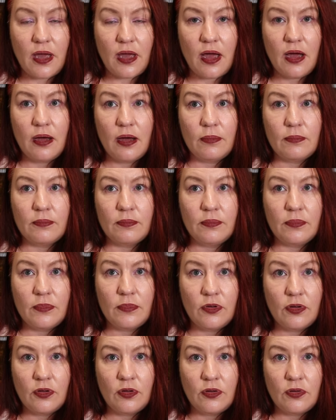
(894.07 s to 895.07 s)

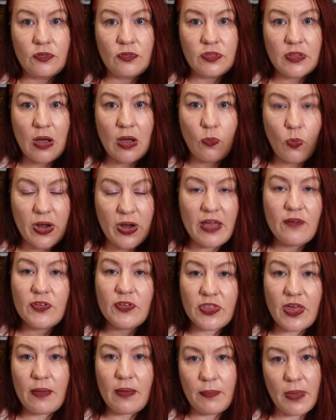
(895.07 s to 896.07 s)
Now,
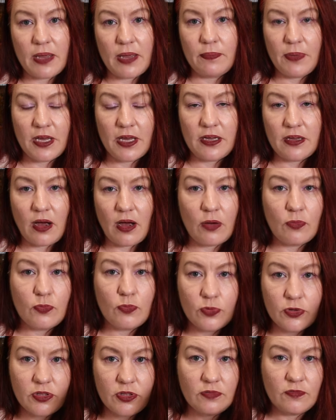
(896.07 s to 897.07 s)
whatever that may be, I
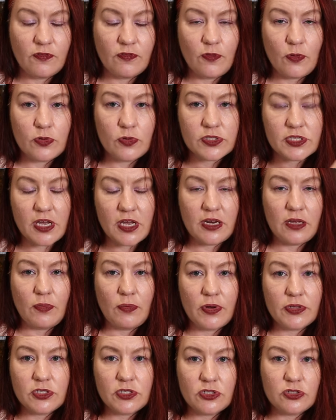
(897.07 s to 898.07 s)
wouldn't force
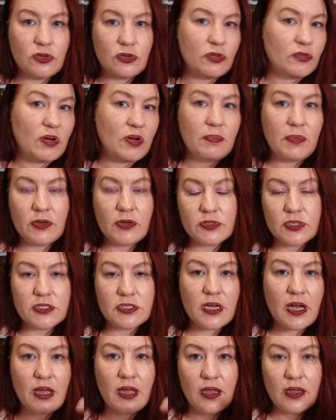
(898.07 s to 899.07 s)
anyone to do 3 meals a
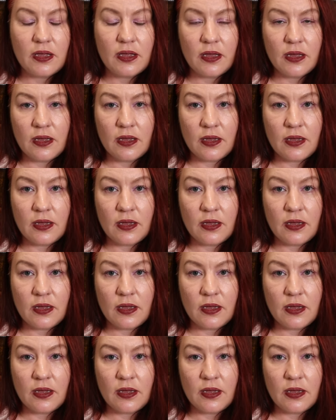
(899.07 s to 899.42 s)
day